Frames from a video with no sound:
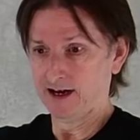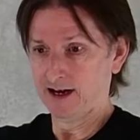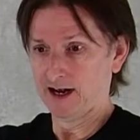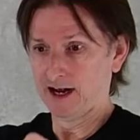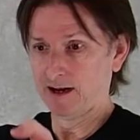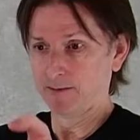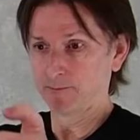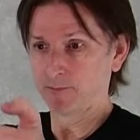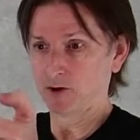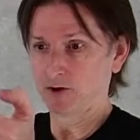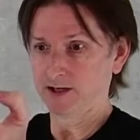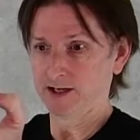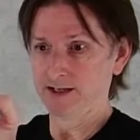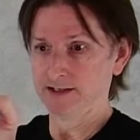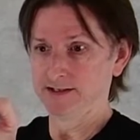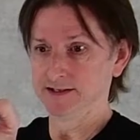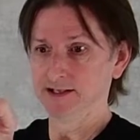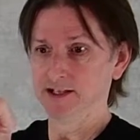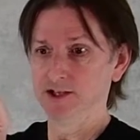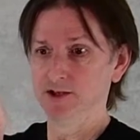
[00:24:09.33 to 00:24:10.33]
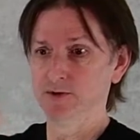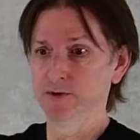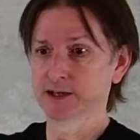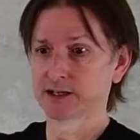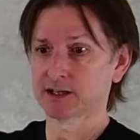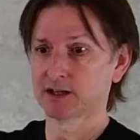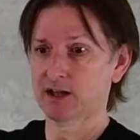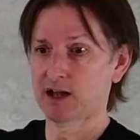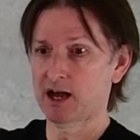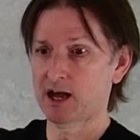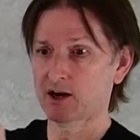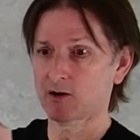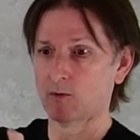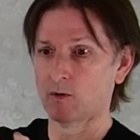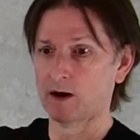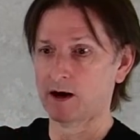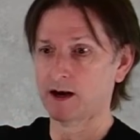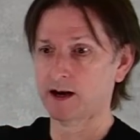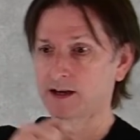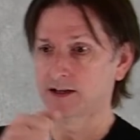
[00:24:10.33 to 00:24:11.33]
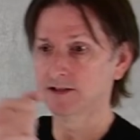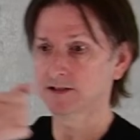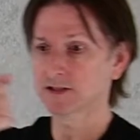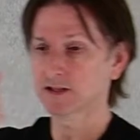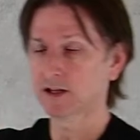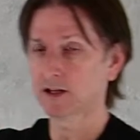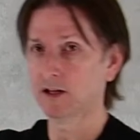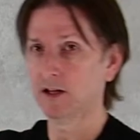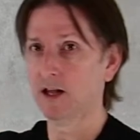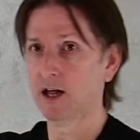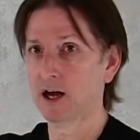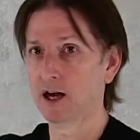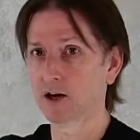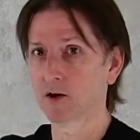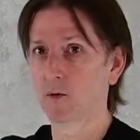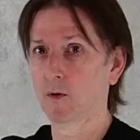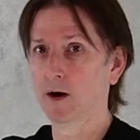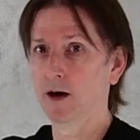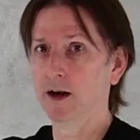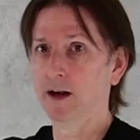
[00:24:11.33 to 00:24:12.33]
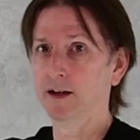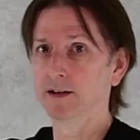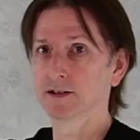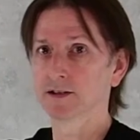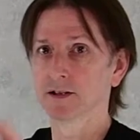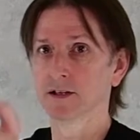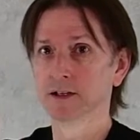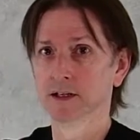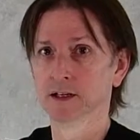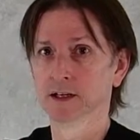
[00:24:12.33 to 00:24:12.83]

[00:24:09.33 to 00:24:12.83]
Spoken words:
I'm continuing clockwise, clockwise,